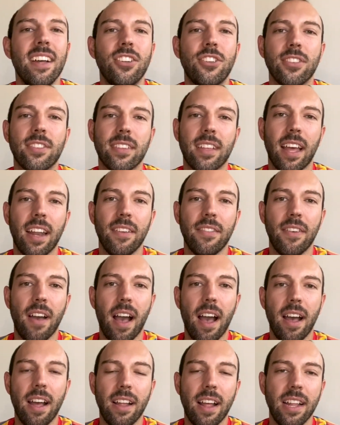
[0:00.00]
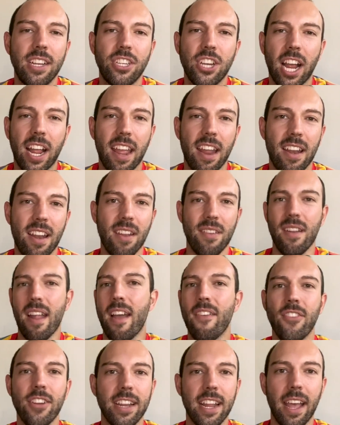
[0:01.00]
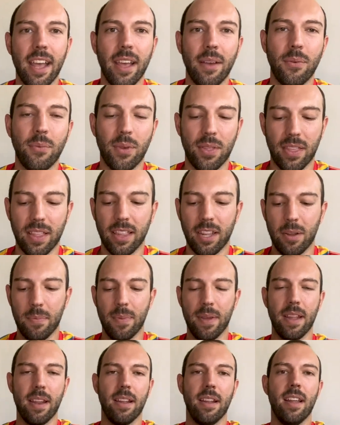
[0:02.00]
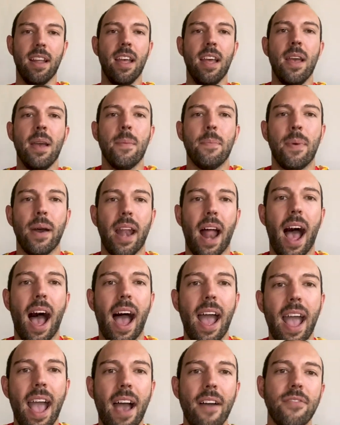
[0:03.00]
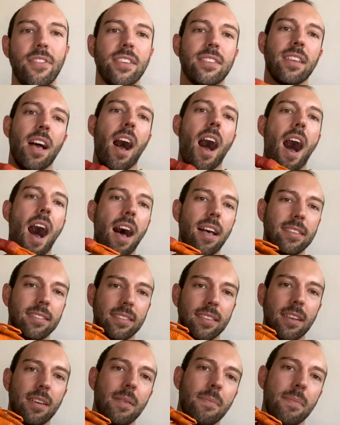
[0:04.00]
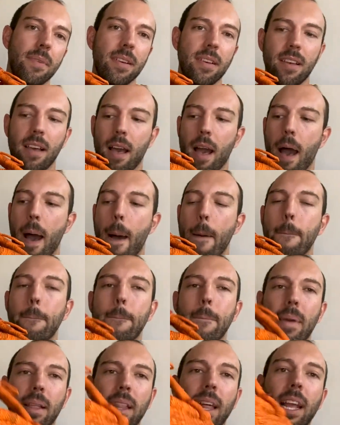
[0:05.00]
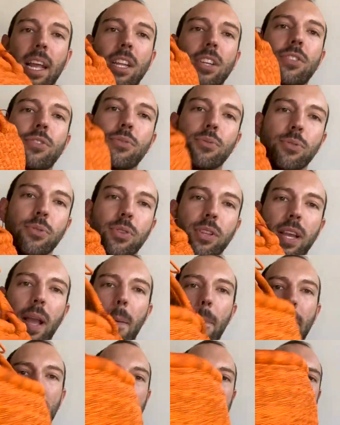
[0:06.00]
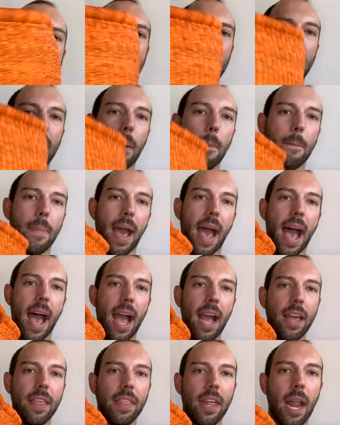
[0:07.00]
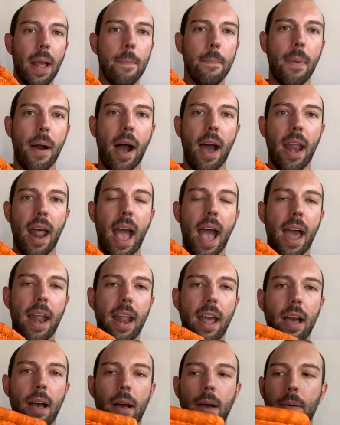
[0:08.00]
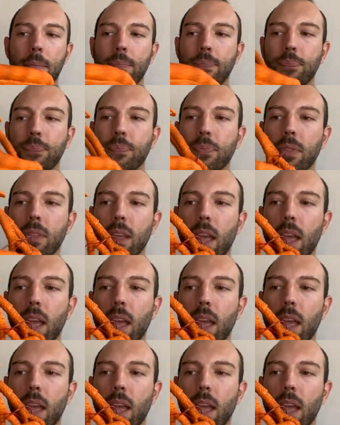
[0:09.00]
Just kind of, uh, I check in every day with a little bit, but I have this awesome, um, like truly amazing bag that I bought at um,